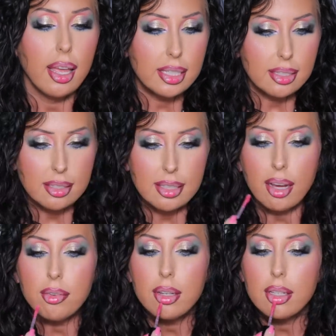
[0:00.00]
It's
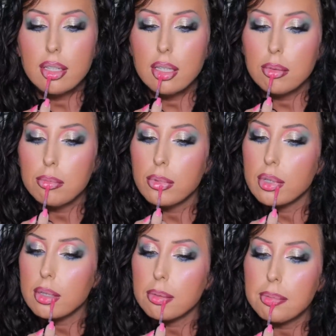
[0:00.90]
definitely
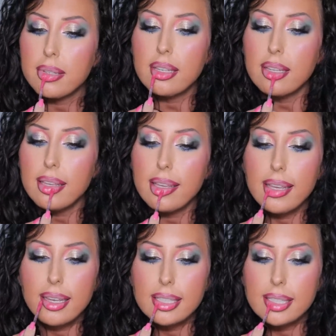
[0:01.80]
more
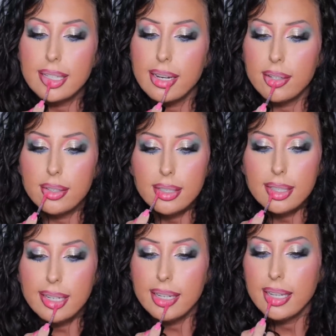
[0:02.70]
pinky in tone,
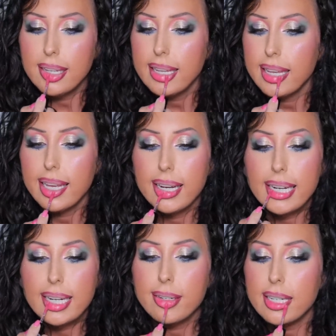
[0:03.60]

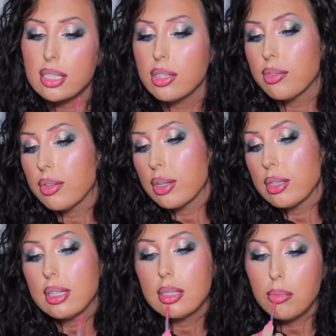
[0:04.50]
whereas
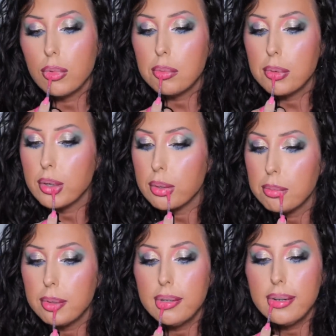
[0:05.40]
Flirt is more
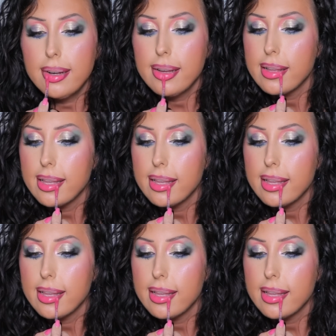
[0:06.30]
purple.